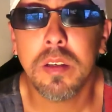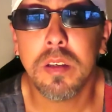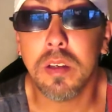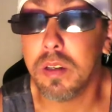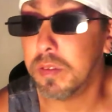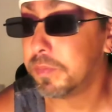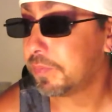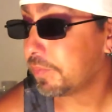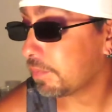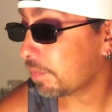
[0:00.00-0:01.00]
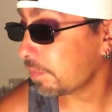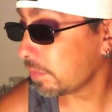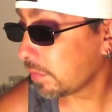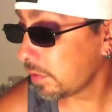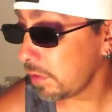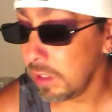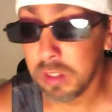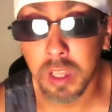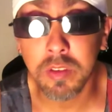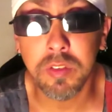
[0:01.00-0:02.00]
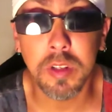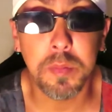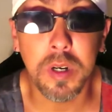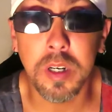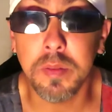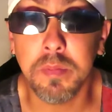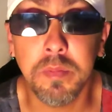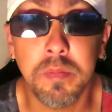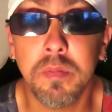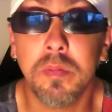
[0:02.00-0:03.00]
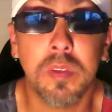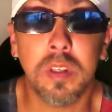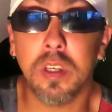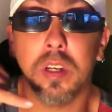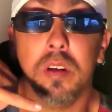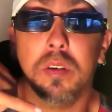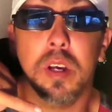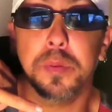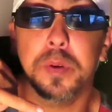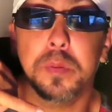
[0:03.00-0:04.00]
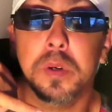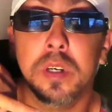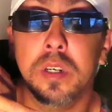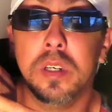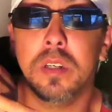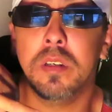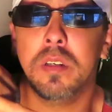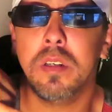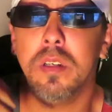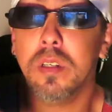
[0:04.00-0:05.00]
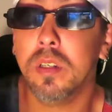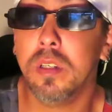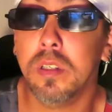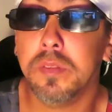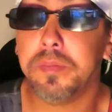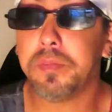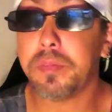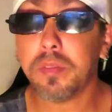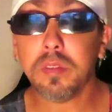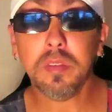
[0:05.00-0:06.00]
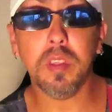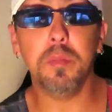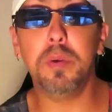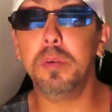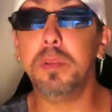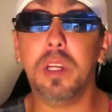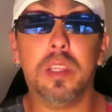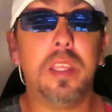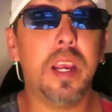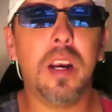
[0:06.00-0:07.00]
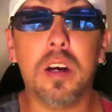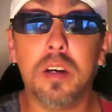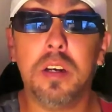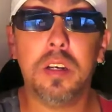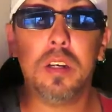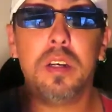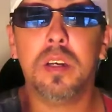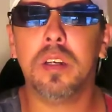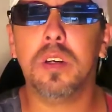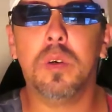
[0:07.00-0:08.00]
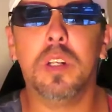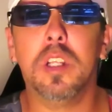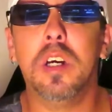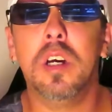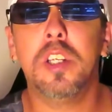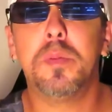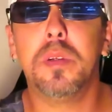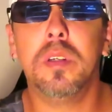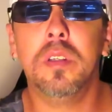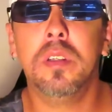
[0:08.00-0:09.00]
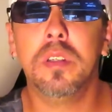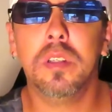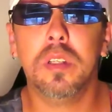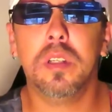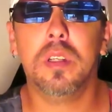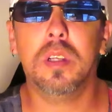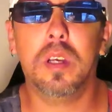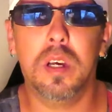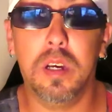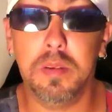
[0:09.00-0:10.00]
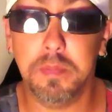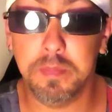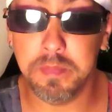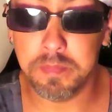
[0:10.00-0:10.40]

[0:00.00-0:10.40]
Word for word: You know, thankfully, mom, you know, 911, boom, that there, going to the hospital. Um,